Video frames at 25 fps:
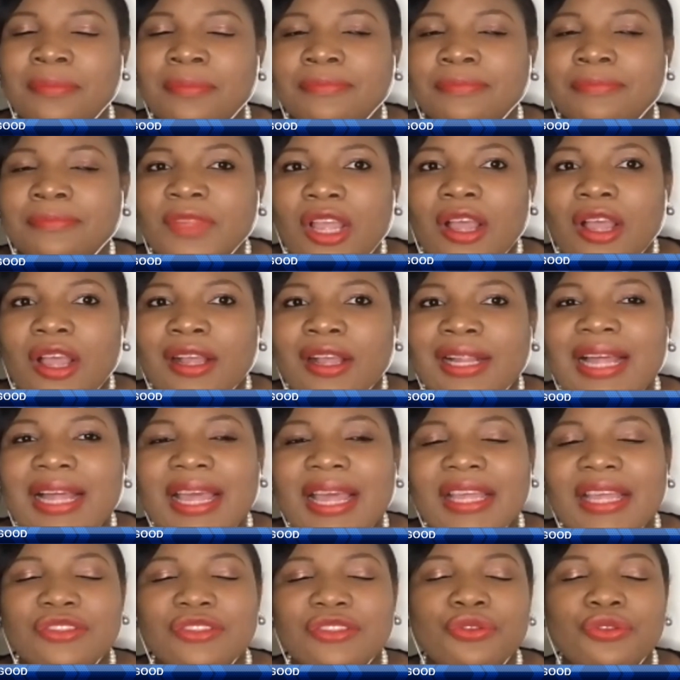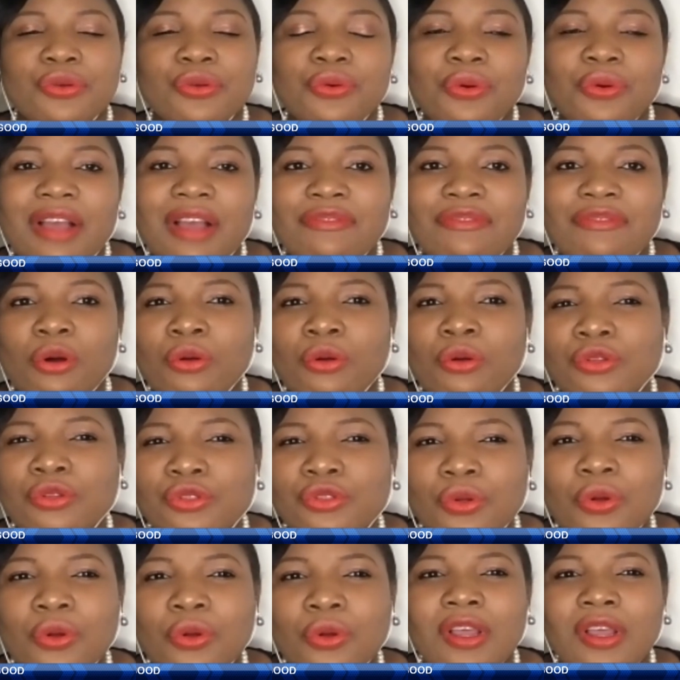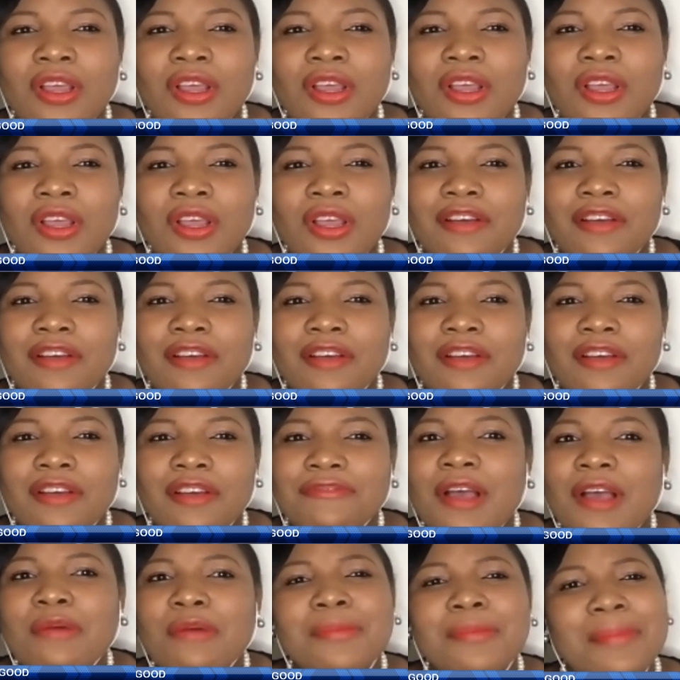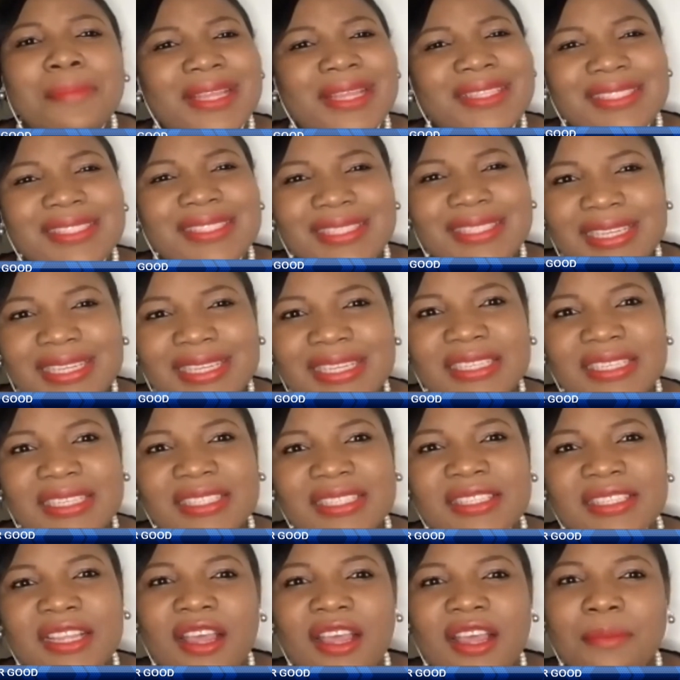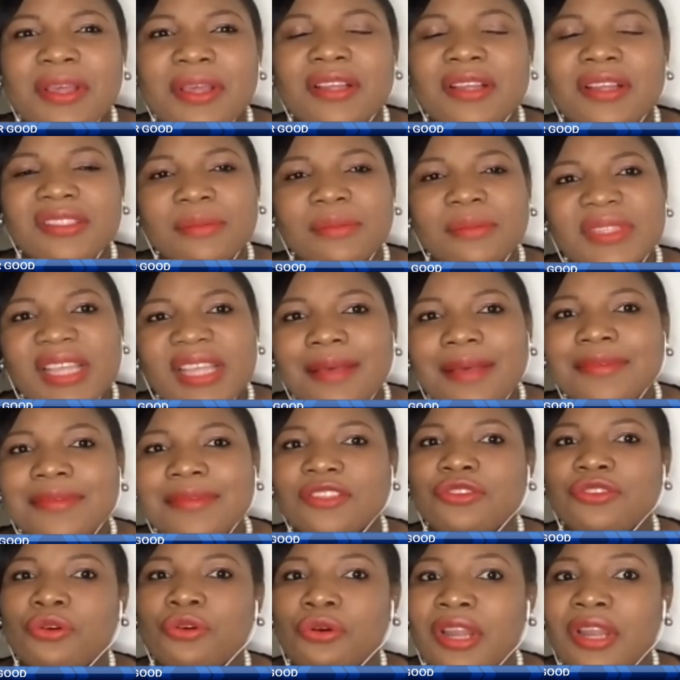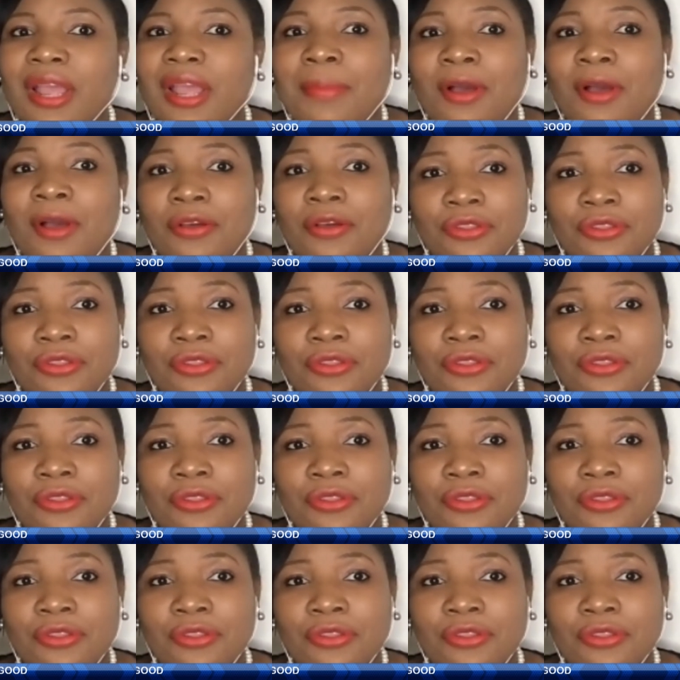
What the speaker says: clients who have also found mentees, because sometimes it's not only about you.